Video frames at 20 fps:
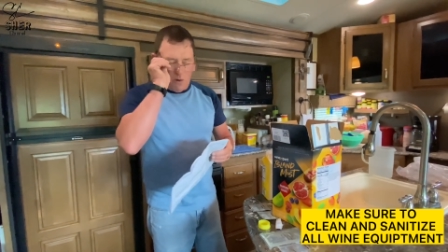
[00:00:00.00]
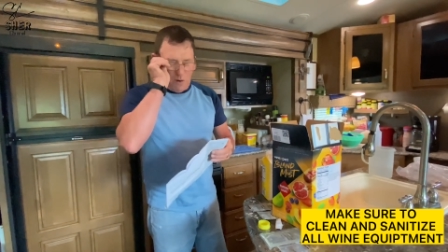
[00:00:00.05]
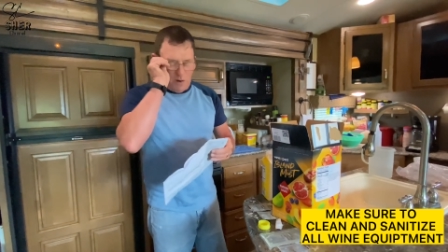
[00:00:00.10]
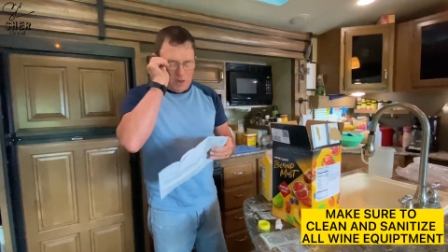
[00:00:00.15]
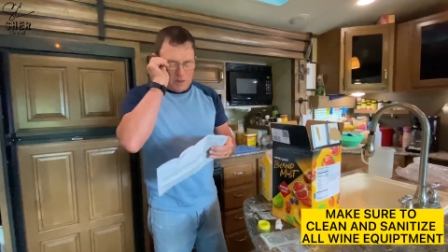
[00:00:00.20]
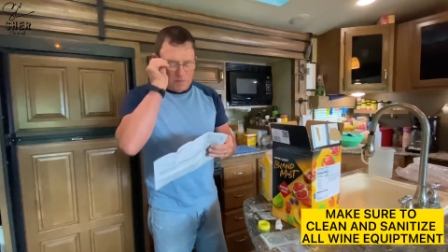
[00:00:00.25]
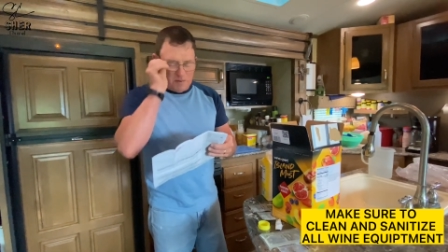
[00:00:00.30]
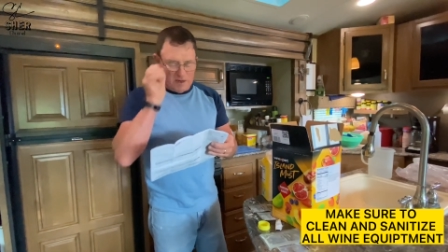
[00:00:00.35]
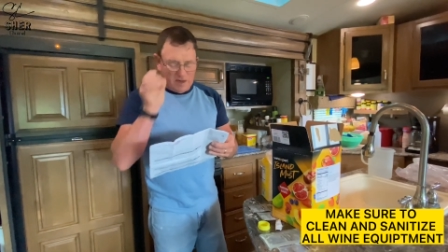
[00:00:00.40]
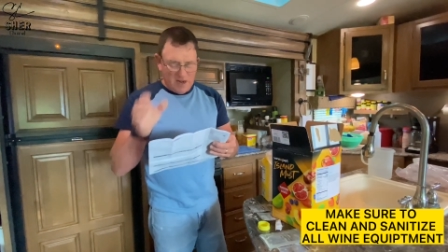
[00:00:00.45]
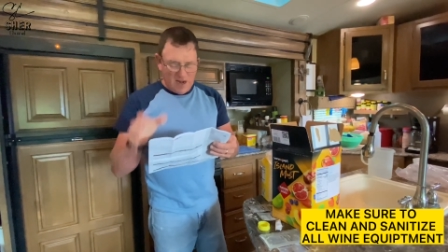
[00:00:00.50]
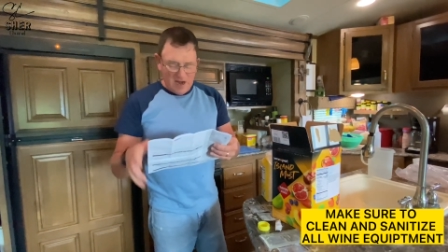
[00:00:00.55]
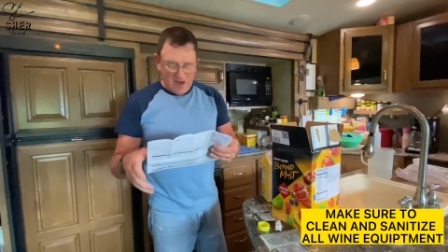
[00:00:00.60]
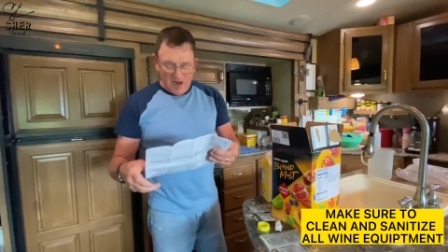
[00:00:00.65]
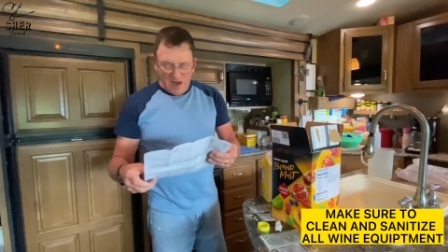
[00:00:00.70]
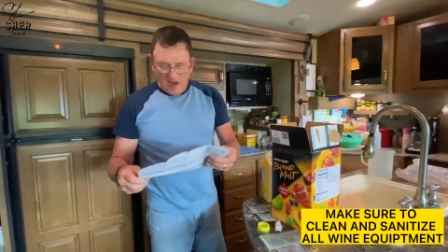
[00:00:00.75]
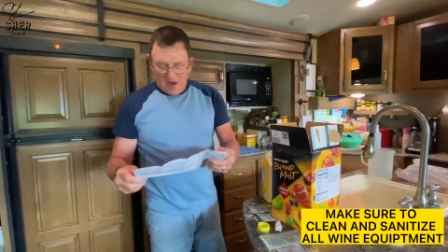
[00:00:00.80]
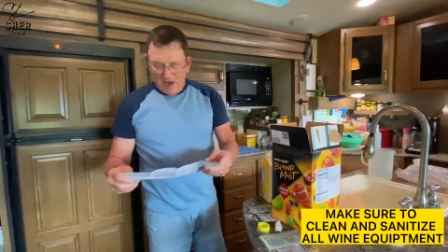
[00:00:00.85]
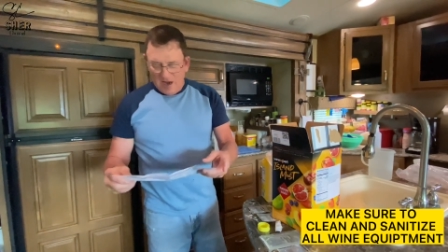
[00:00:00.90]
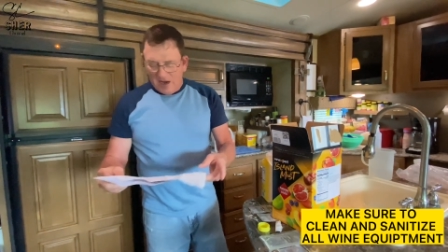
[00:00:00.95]
words, but
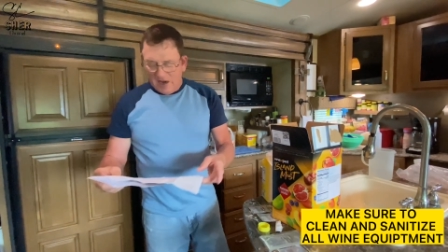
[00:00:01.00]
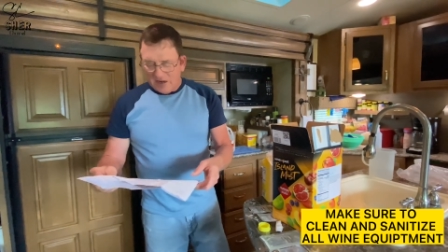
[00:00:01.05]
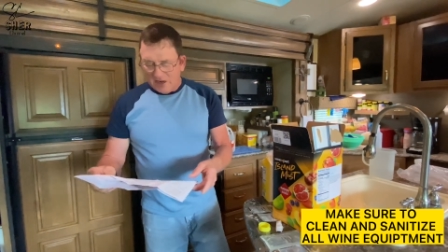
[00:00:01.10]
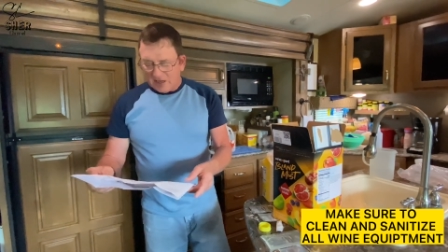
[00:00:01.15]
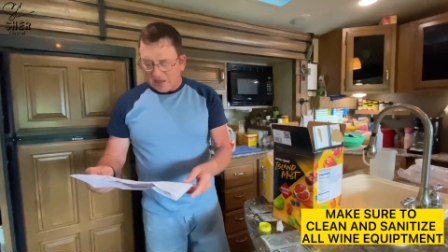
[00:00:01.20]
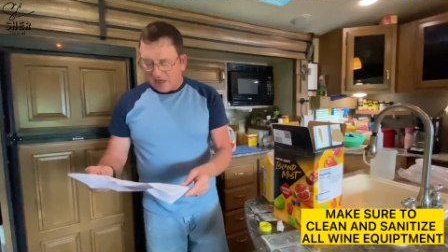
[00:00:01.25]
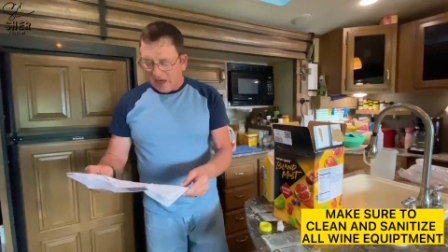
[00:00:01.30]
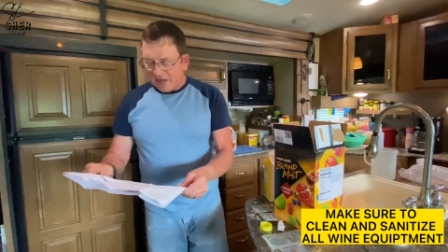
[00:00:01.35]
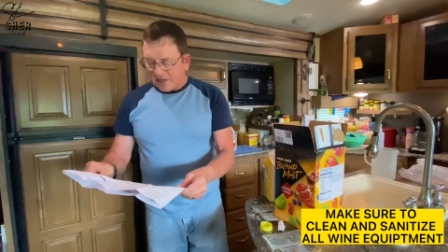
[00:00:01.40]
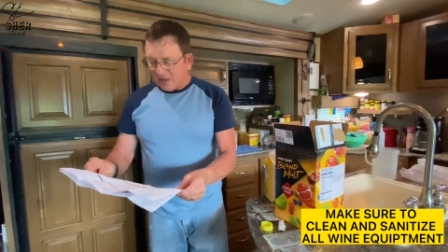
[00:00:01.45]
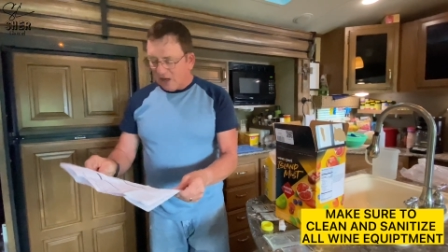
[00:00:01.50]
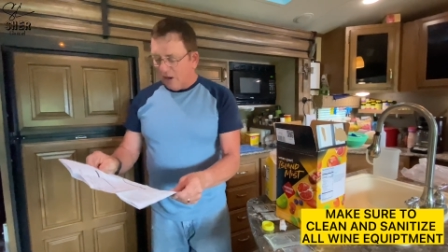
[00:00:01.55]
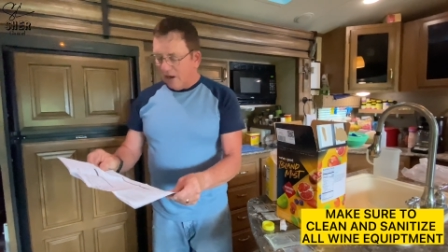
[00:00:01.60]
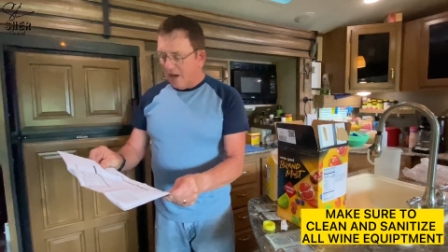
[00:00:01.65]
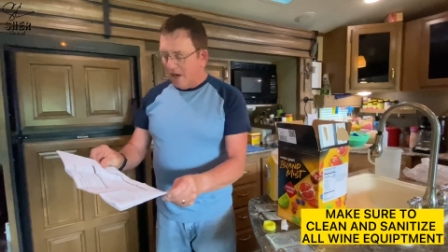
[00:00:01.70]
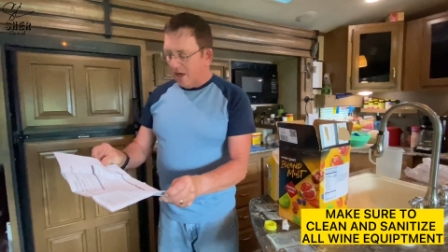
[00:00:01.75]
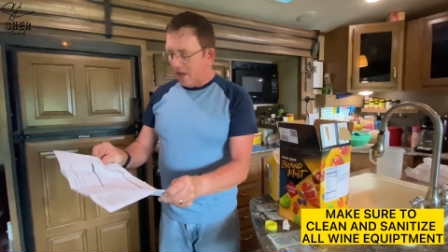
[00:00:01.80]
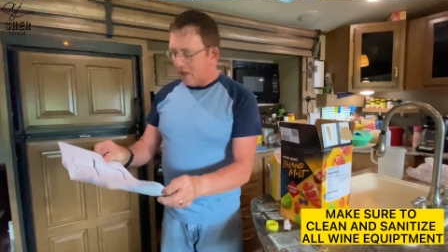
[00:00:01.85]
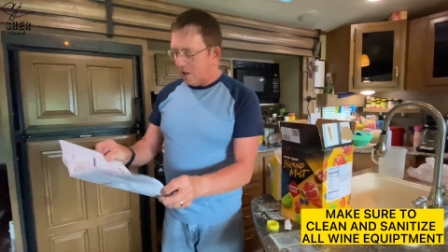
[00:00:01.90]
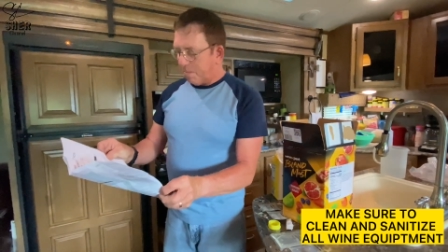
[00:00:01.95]
just to let you know,
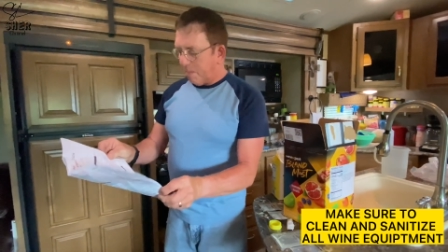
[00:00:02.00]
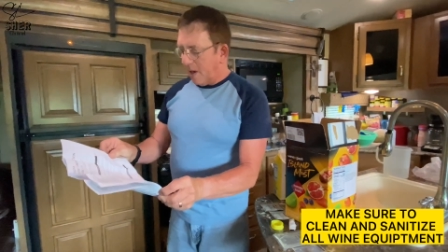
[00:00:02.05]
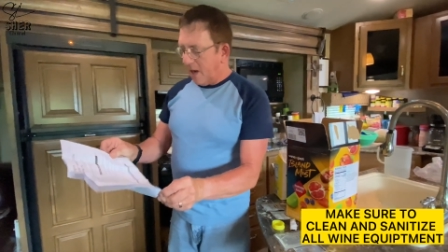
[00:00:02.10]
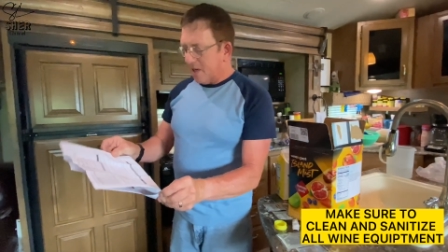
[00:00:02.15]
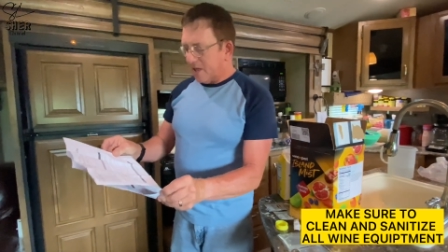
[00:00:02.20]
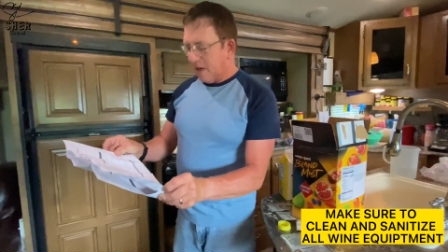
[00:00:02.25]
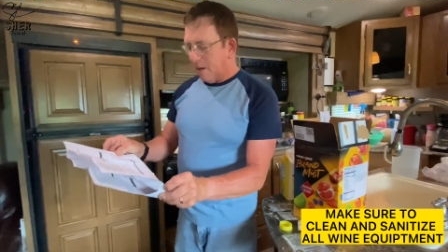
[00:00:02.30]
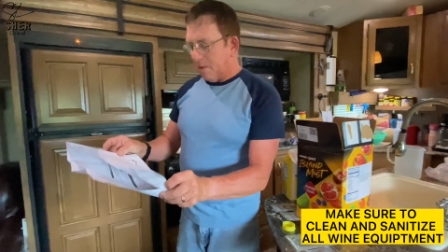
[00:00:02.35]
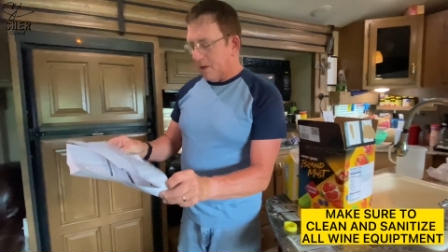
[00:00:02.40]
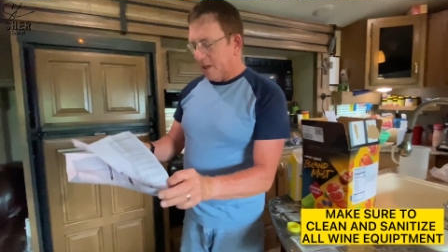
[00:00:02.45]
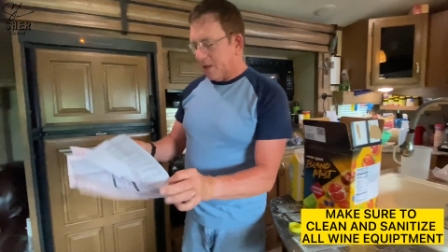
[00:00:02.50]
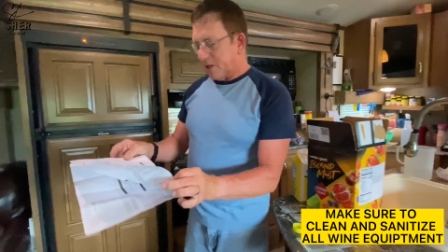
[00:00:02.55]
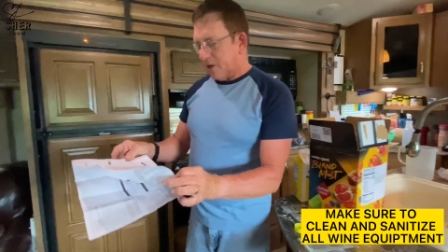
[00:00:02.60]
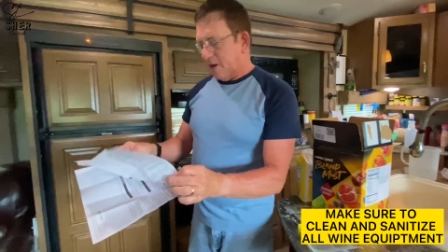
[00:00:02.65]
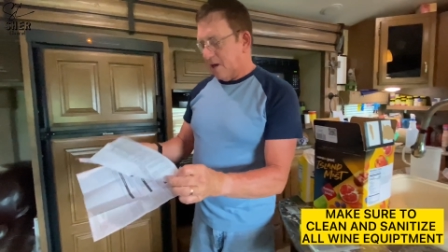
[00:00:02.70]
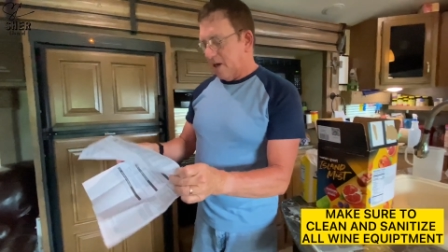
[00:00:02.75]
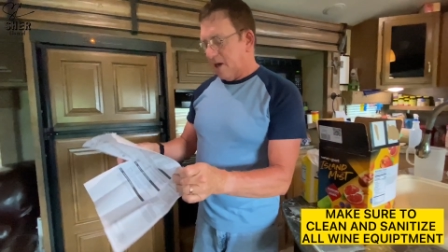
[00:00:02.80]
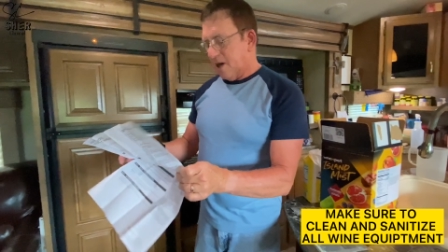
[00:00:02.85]
it explains everything to you.